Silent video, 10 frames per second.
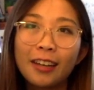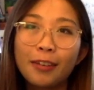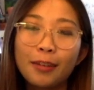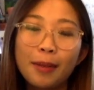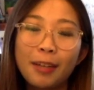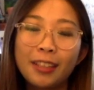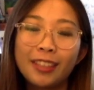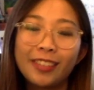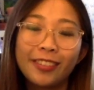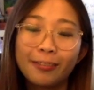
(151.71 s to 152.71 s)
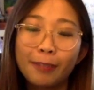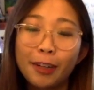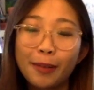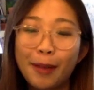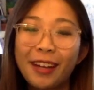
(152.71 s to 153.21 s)
for my
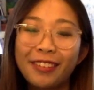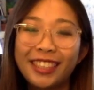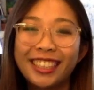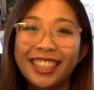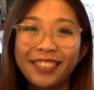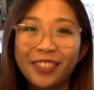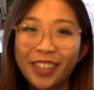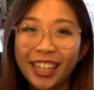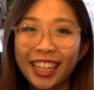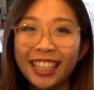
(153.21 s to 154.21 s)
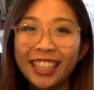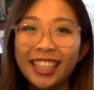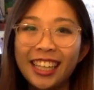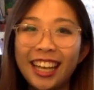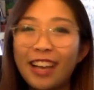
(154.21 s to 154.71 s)
breakfast in the morning,
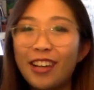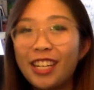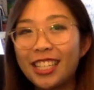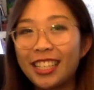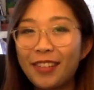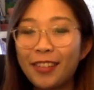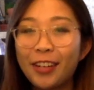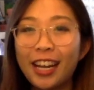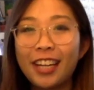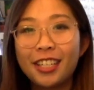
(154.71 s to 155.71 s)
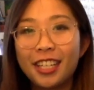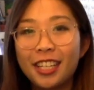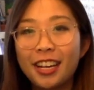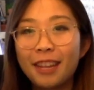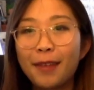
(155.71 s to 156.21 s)
and that would just give me more energy
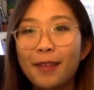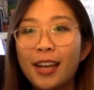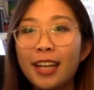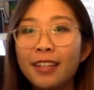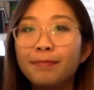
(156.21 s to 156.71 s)
during my run.